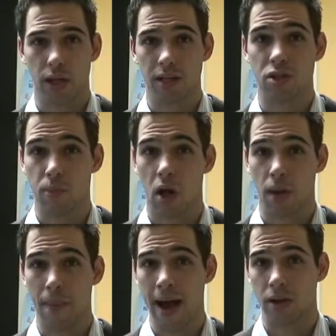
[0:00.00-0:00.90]
in small
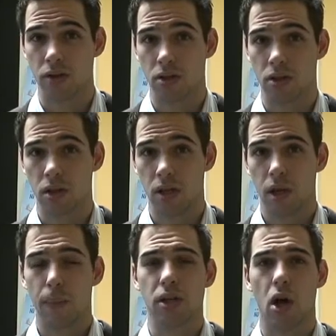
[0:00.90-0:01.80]
amounts,
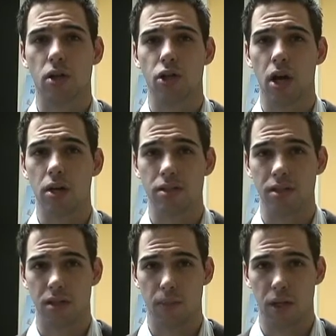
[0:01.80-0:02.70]
but Dr. Young
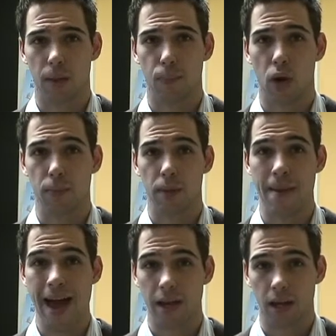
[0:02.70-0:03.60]
says they become
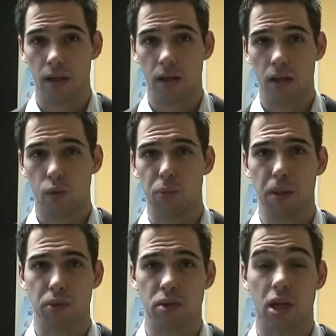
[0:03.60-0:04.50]
problematic when
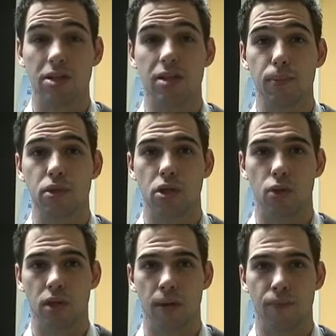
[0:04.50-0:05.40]
people start
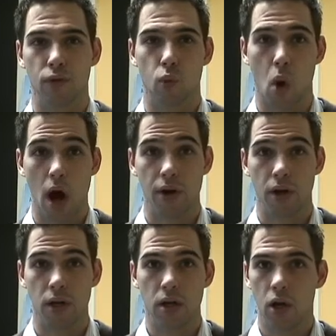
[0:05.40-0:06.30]
substituting them for
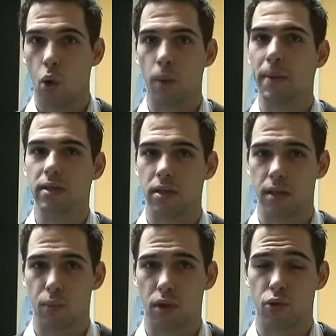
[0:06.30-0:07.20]
water or mixing
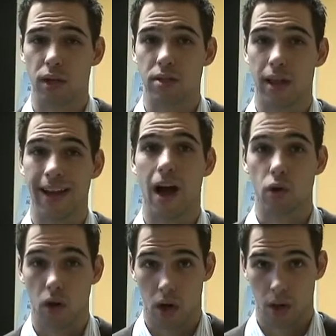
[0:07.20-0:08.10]
them with drinks like
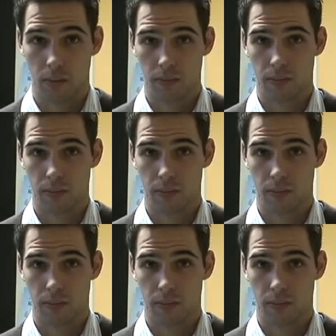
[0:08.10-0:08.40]
alcohol.